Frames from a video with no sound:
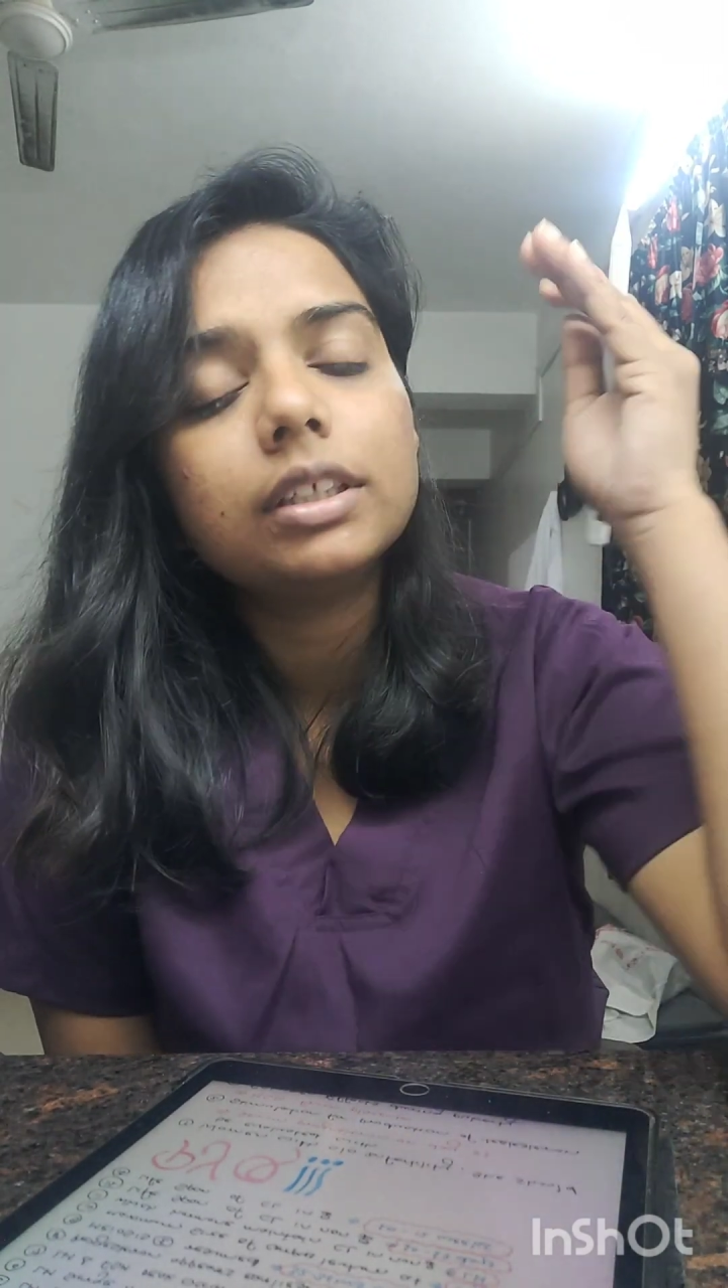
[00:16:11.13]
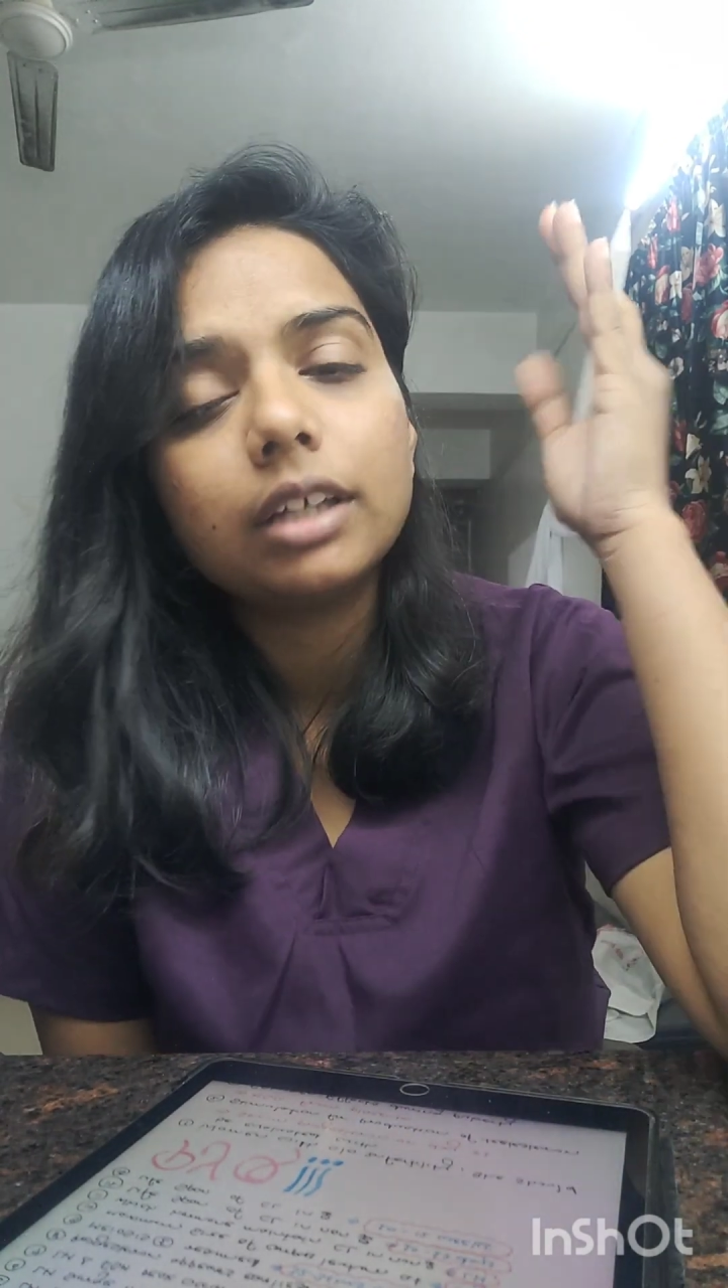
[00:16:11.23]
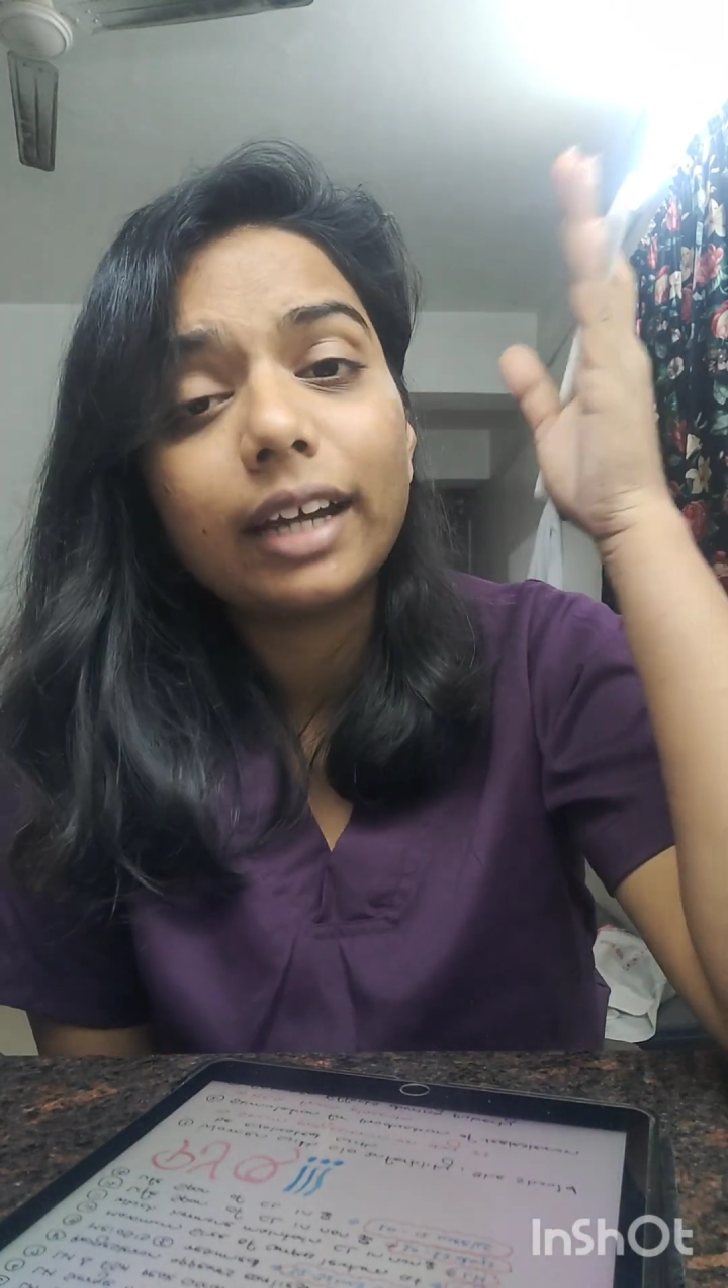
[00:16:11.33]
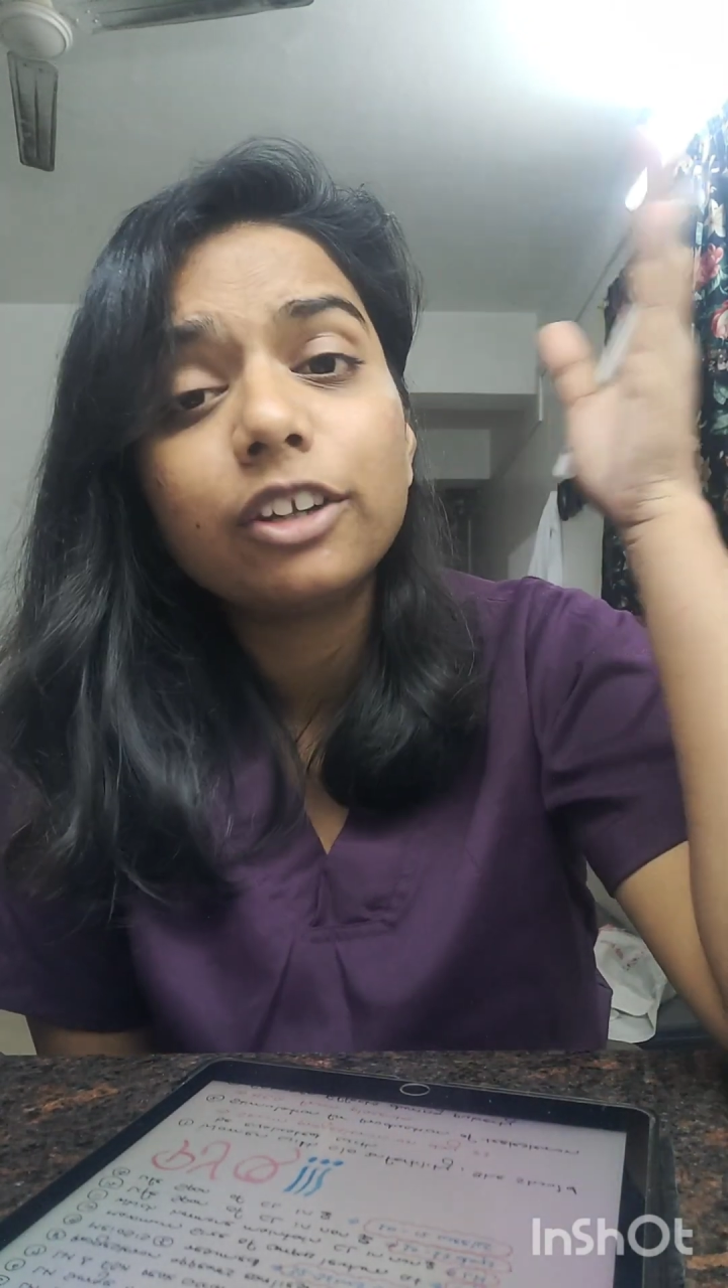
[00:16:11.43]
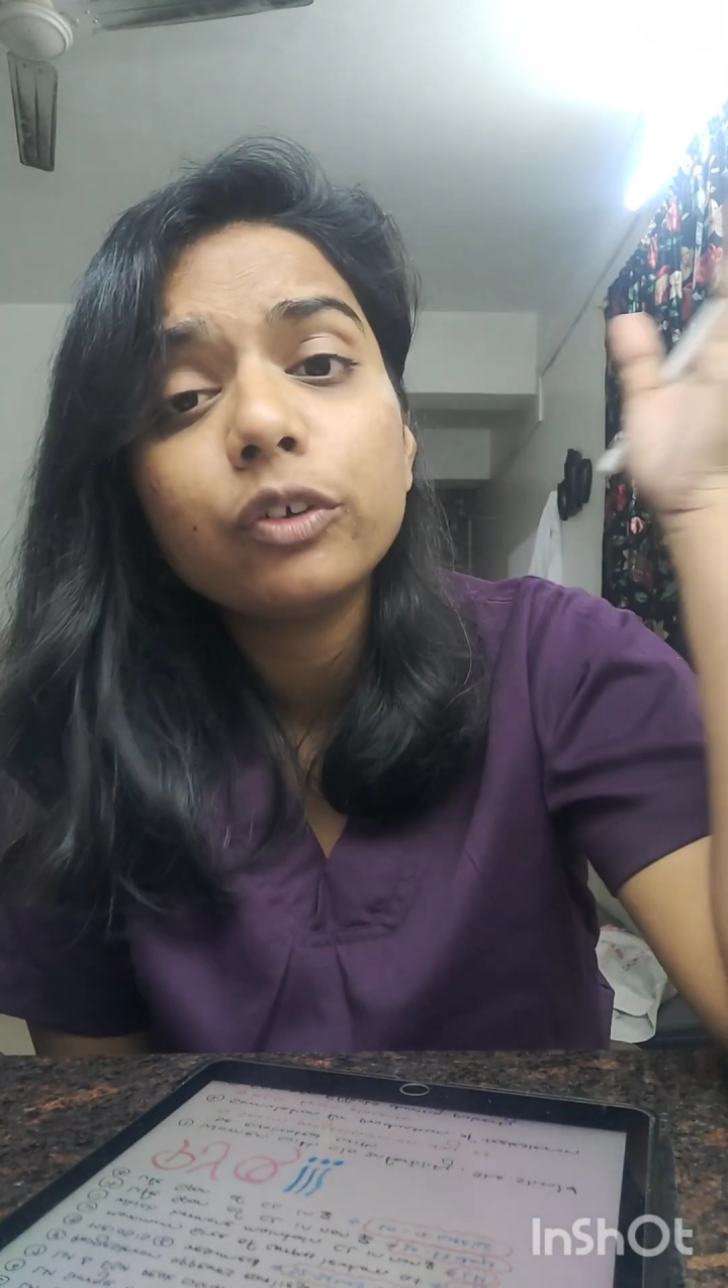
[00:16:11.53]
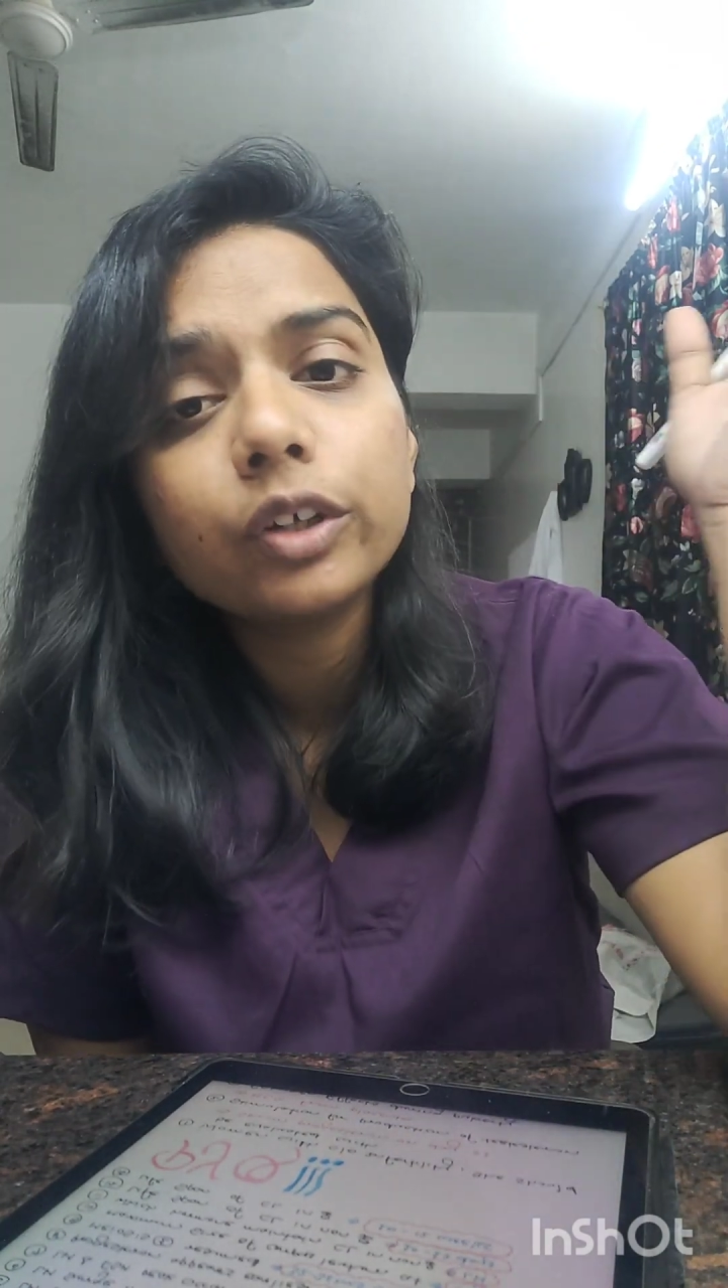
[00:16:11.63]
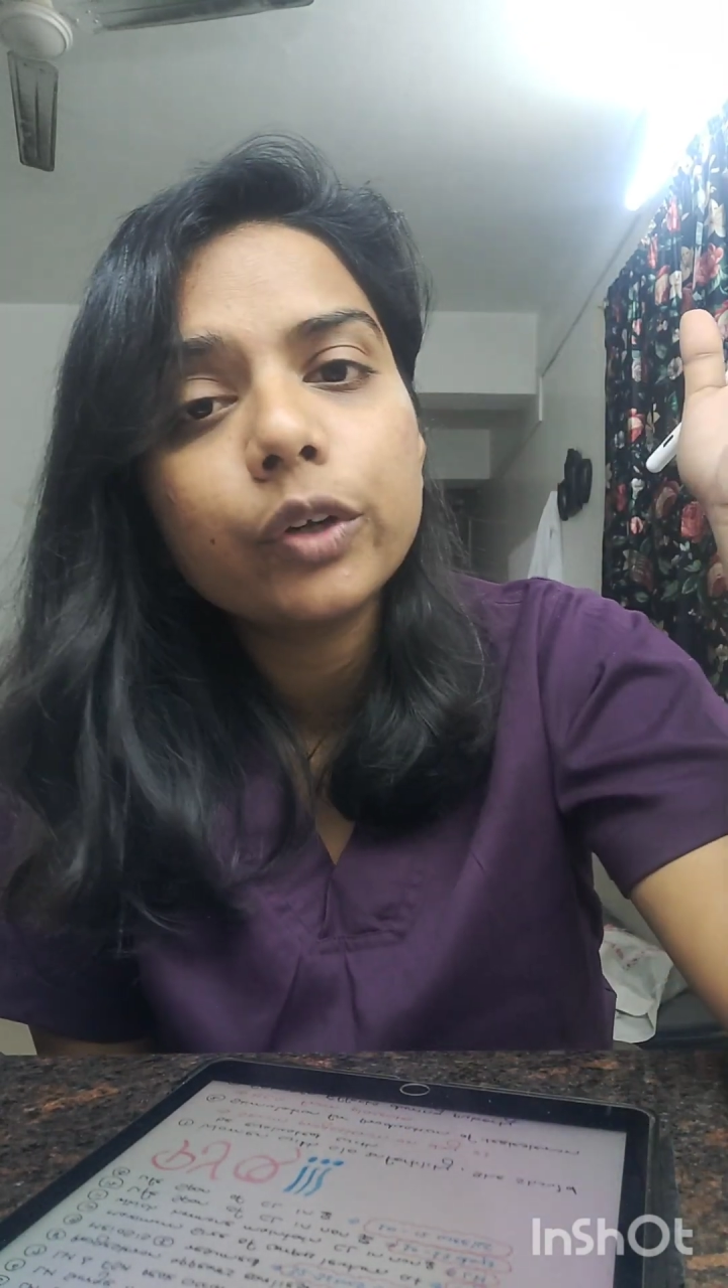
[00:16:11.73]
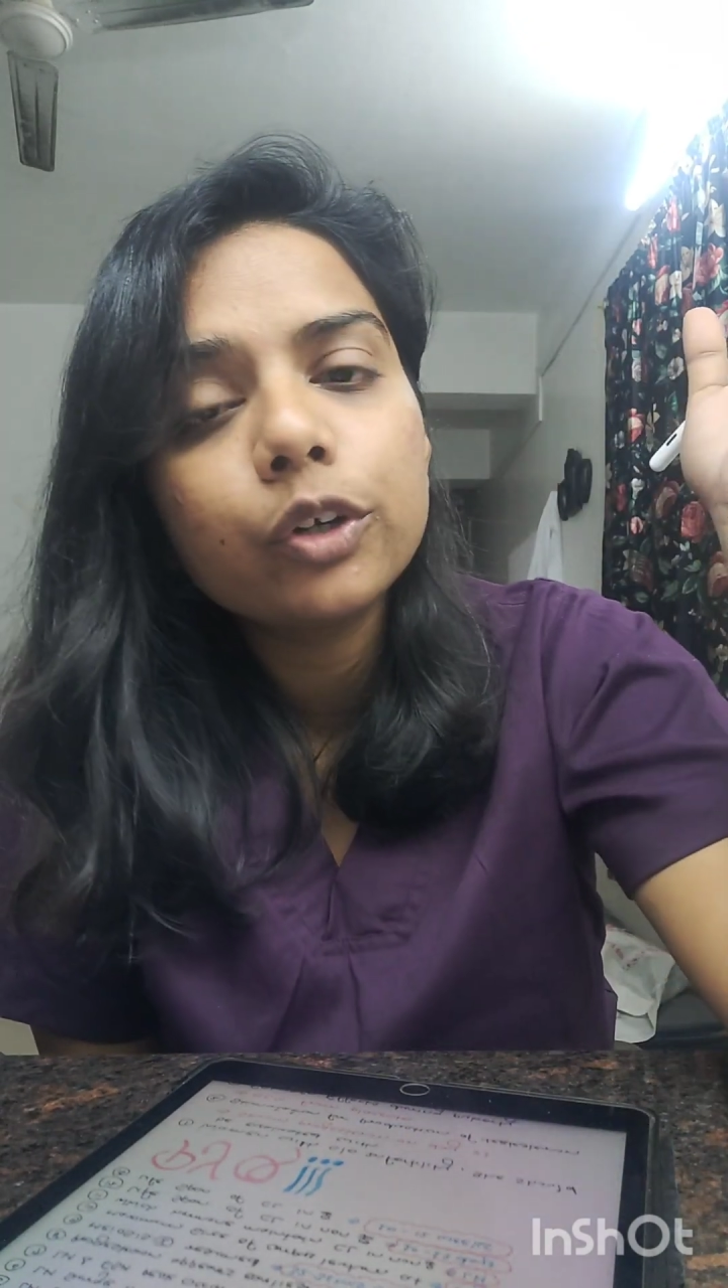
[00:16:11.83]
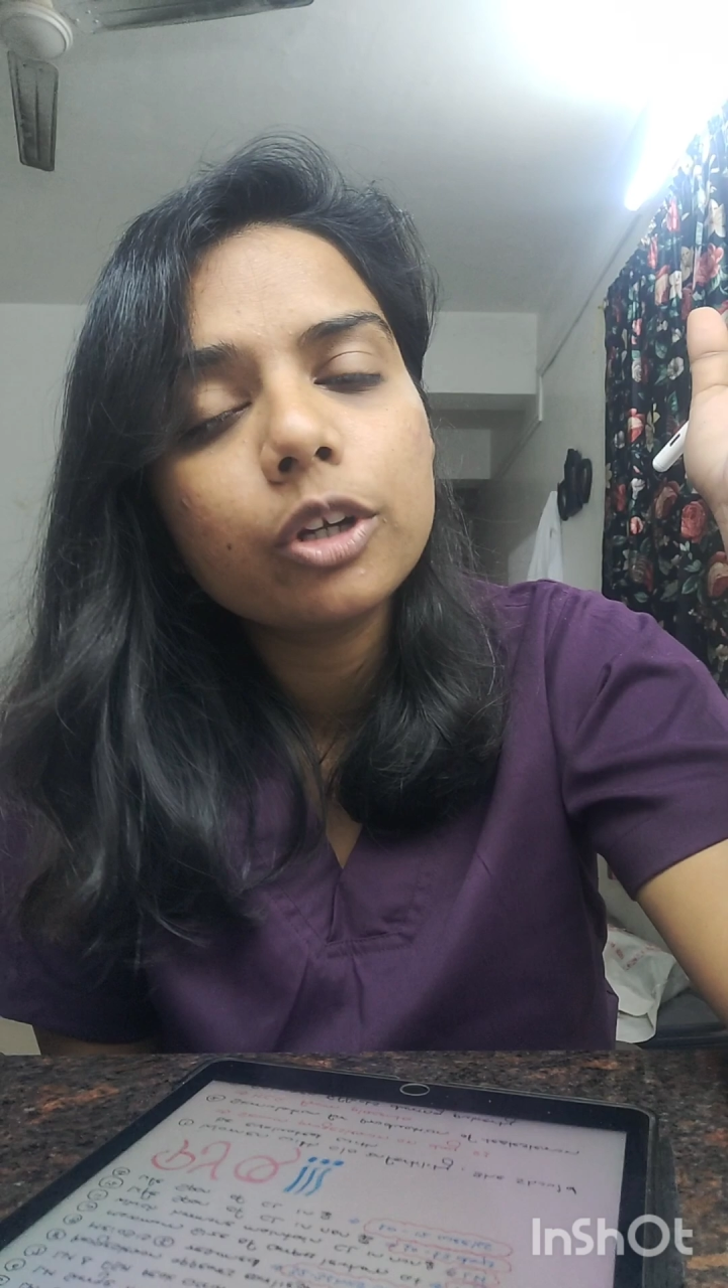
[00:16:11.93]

And you are going to